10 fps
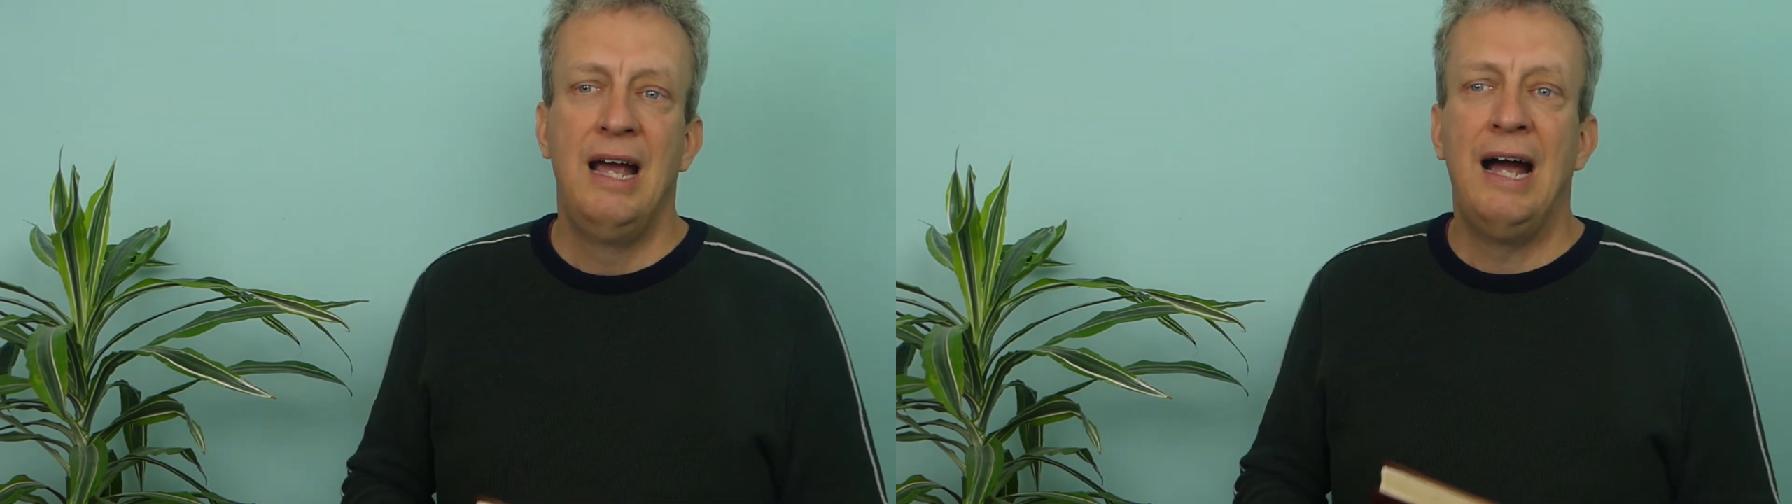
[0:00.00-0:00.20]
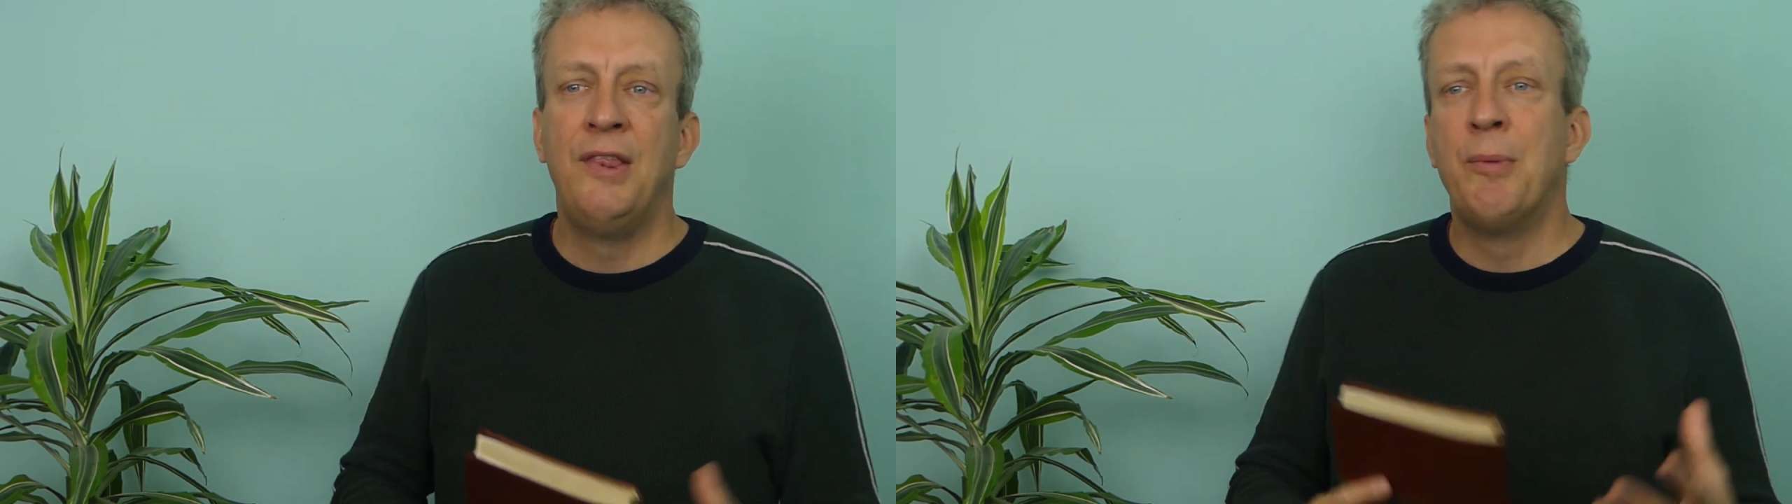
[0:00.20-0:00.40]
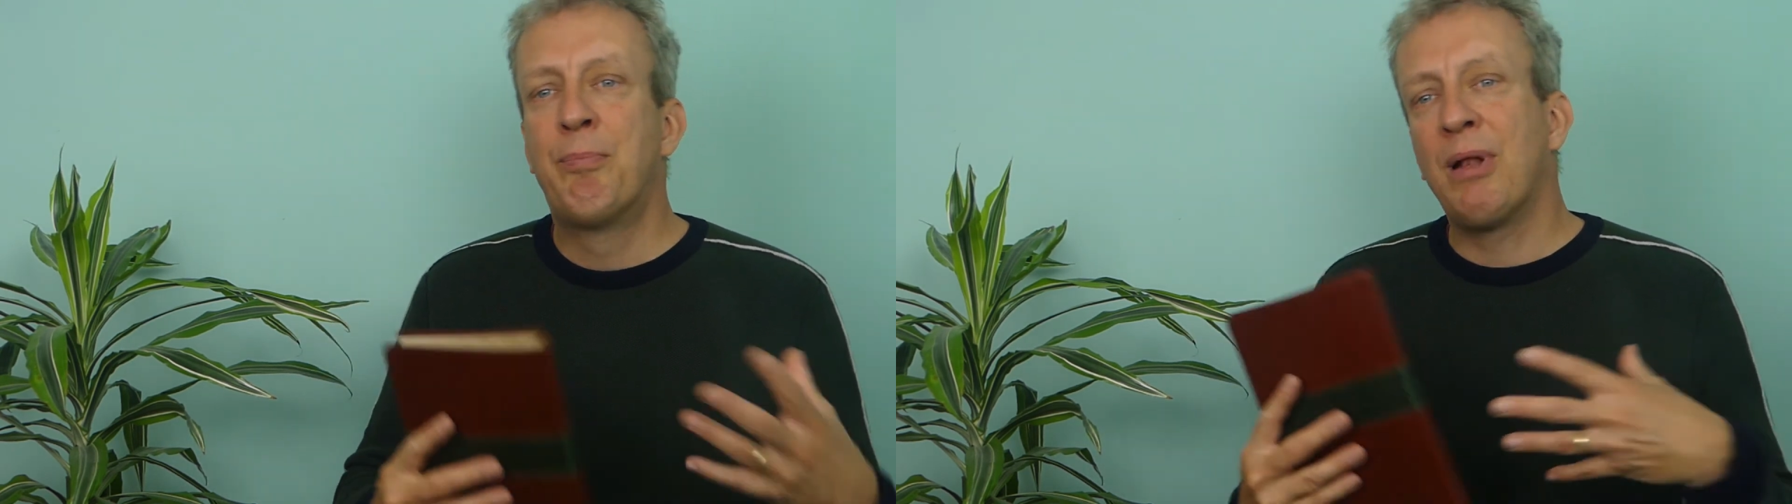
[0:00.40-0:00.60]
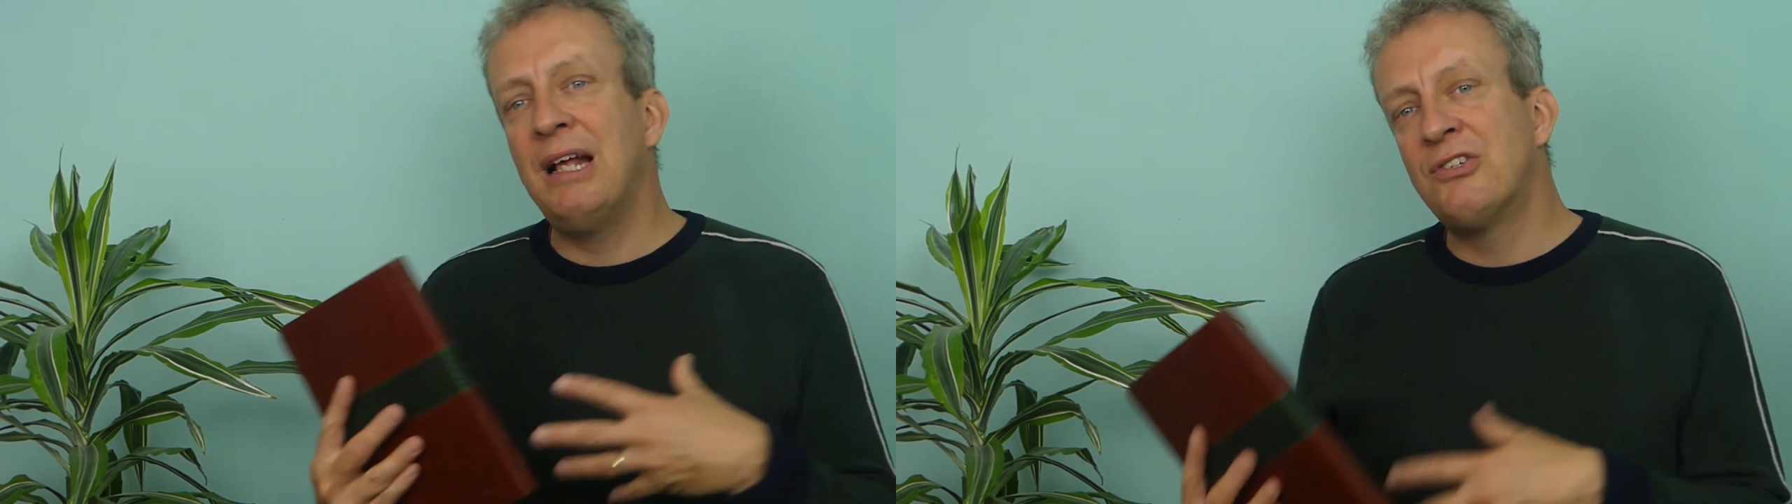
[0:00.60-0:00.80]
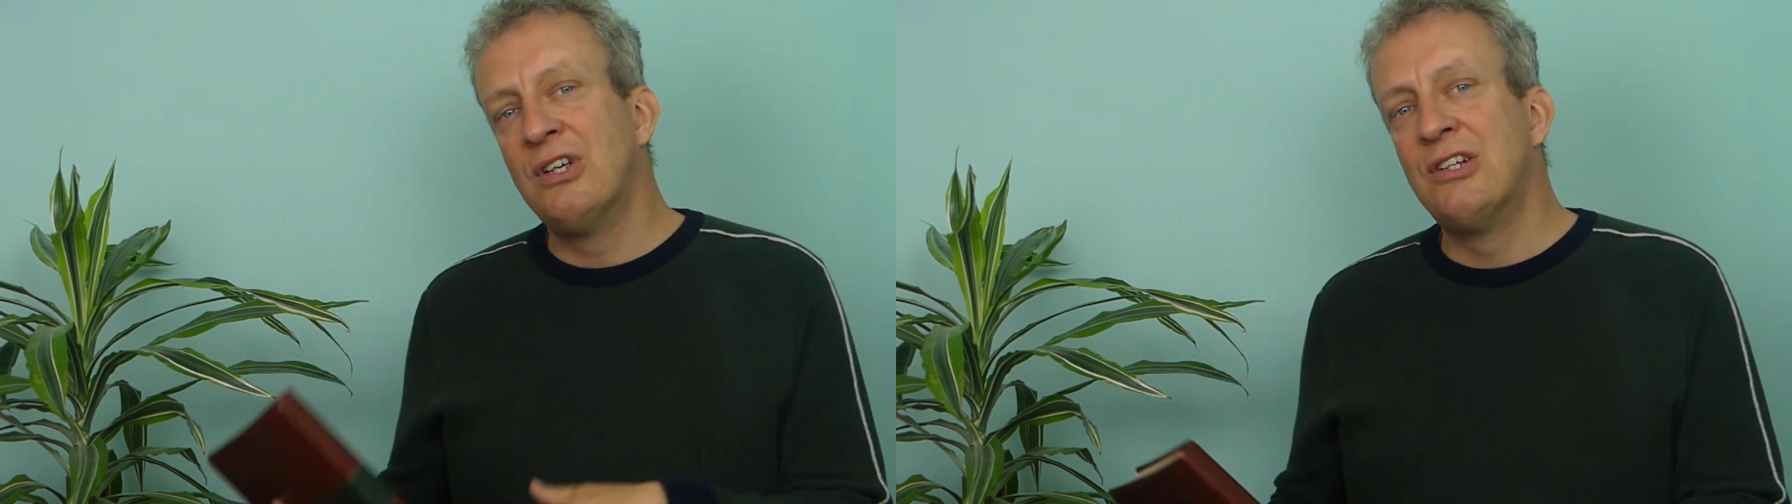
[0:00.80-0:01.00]
and the
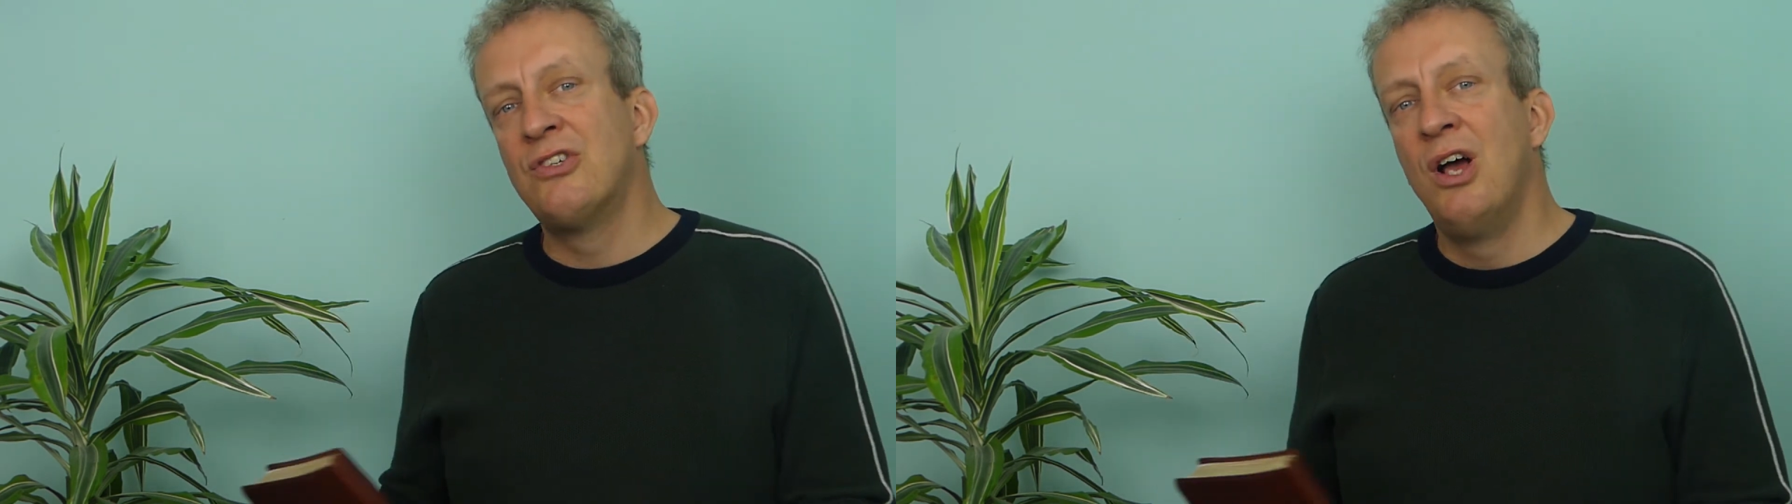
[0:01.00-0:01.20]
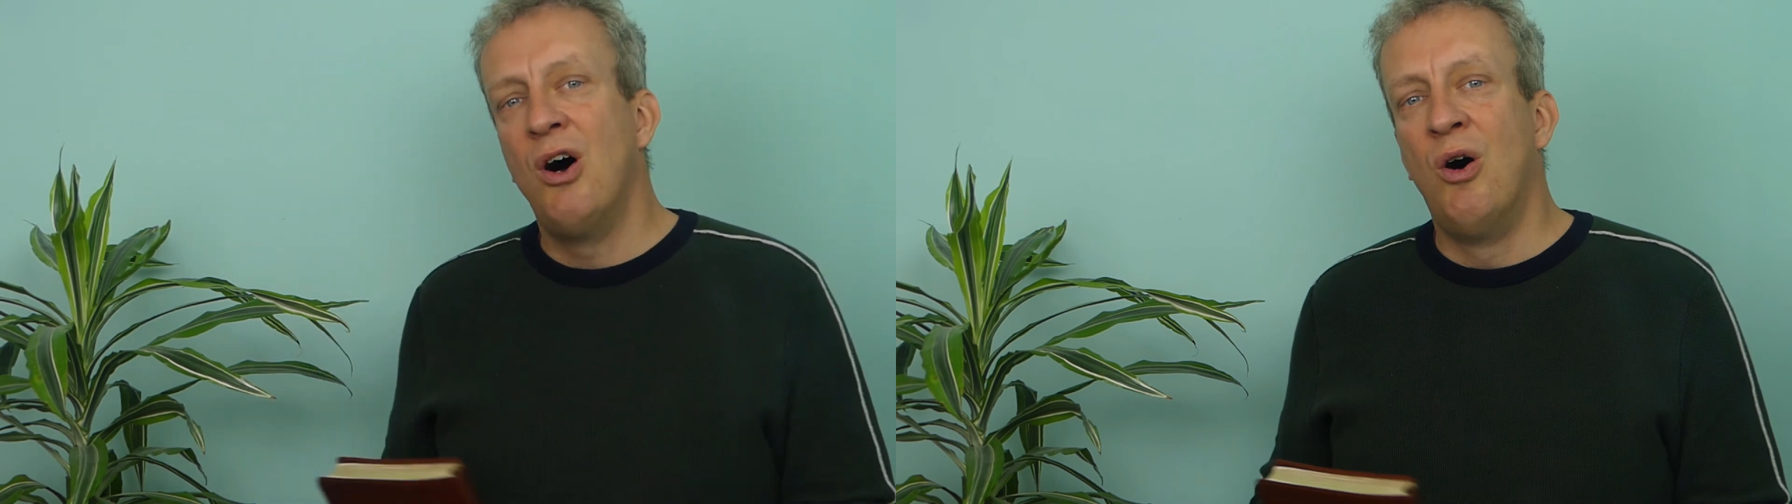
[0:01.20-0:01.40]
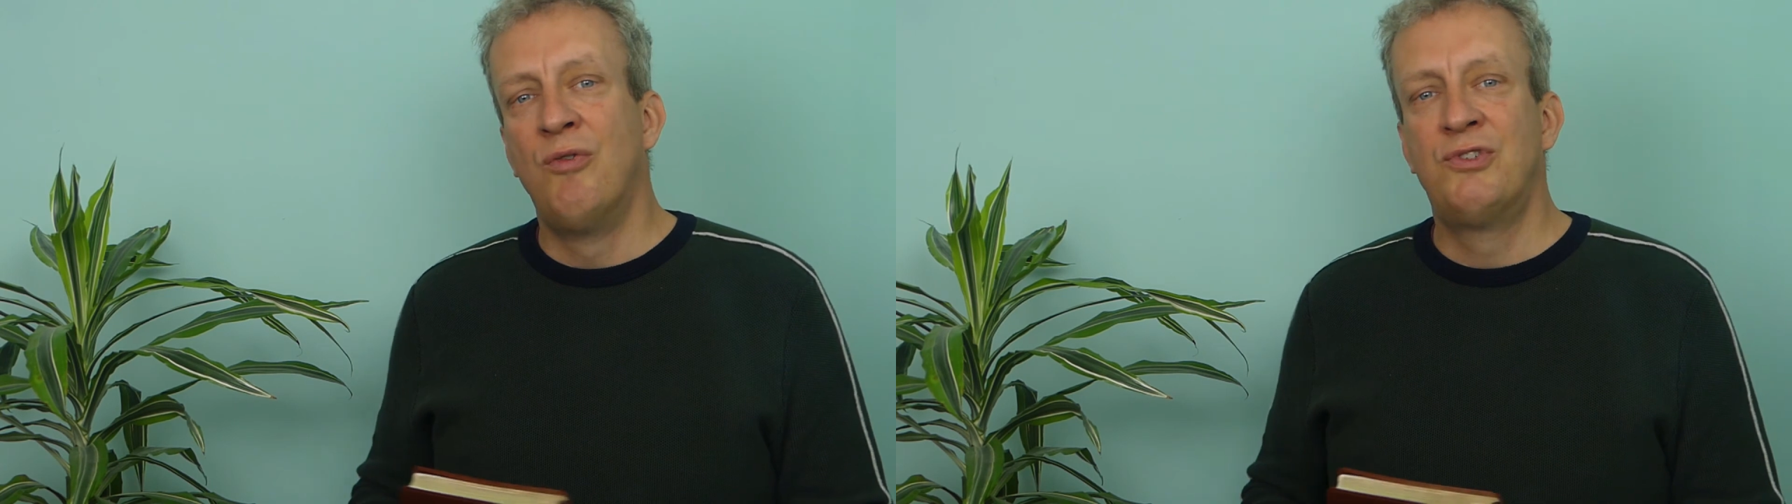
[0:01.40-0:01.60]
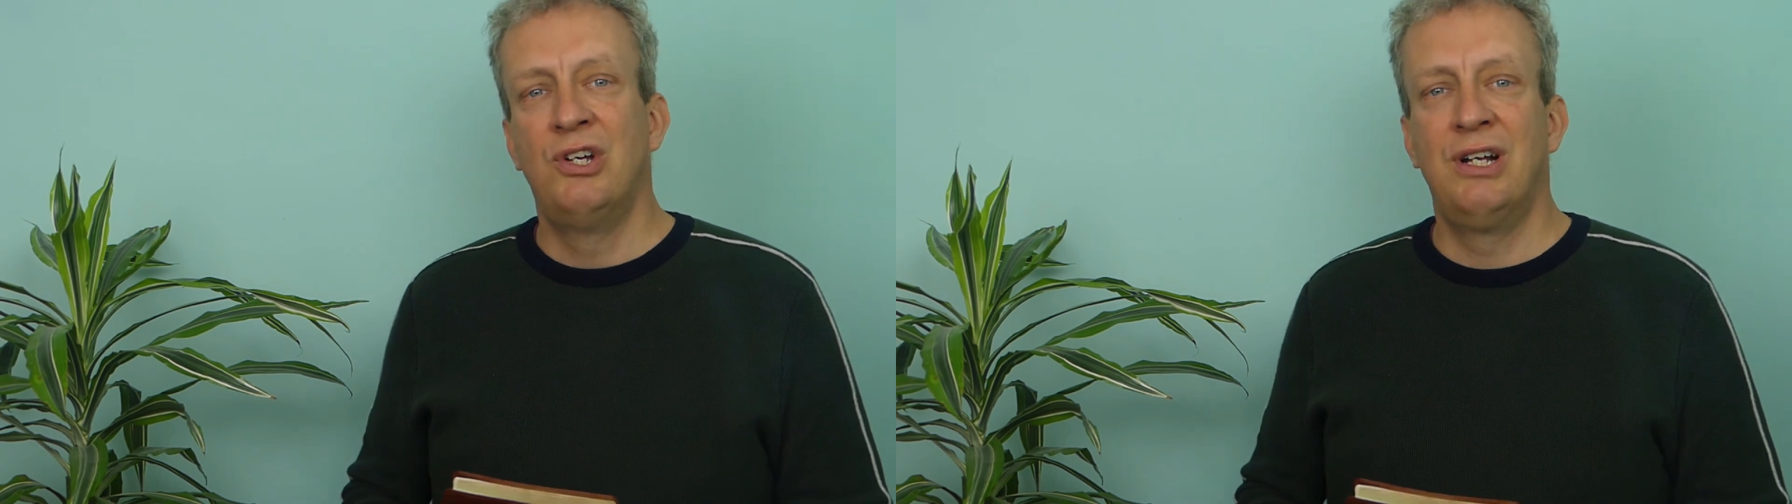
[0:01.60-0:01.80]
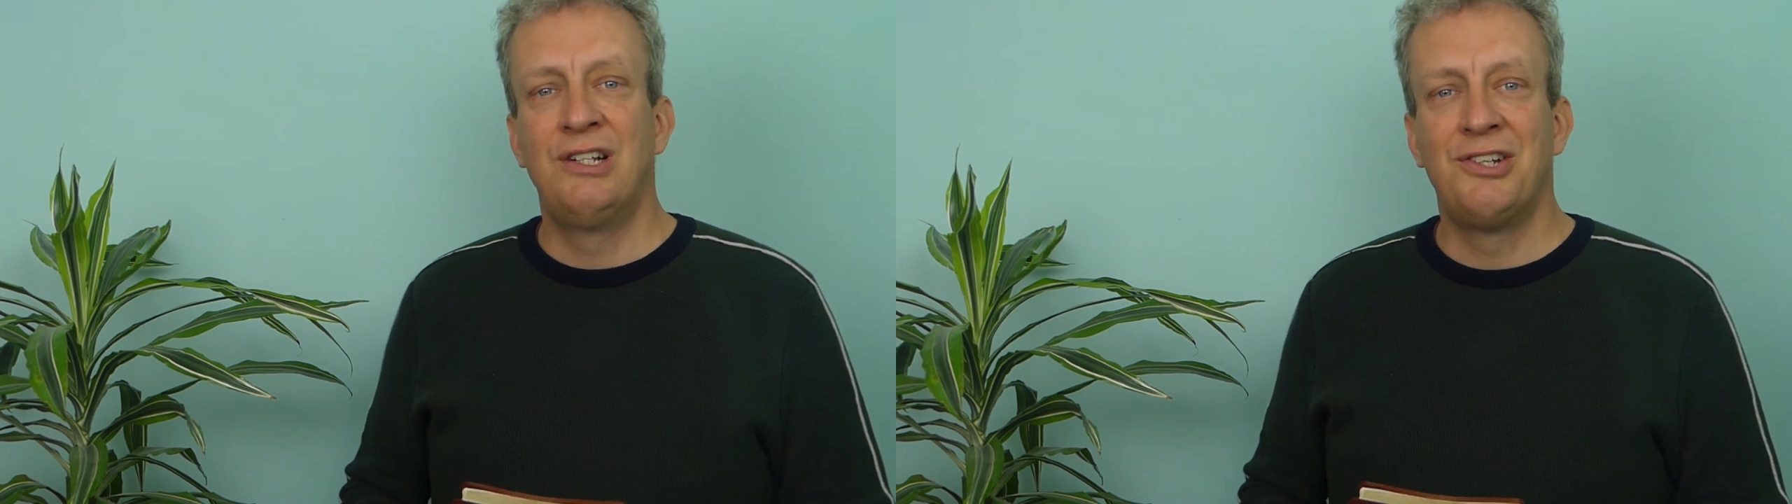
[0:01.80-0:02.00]
blessings of
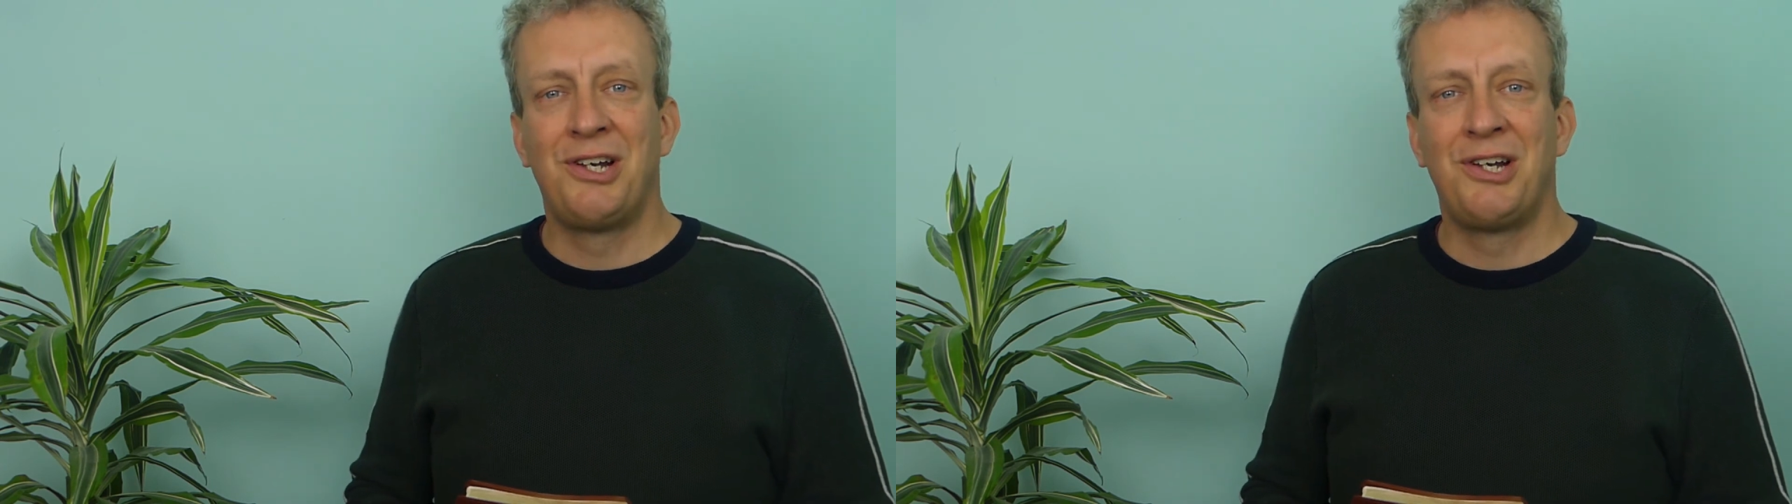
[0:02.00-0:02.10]
turning to